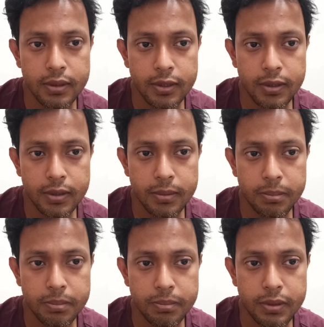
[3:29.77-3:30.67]
Uh,
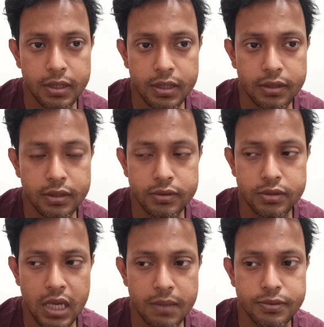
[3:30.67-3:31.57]
but I think there's
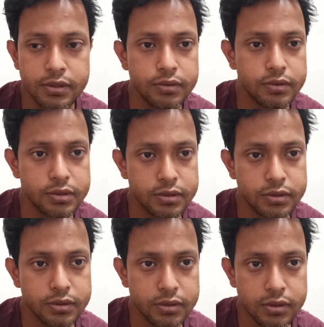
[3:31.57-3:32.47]
no
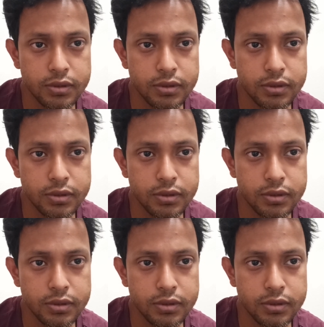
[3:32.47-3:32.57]
absolutes.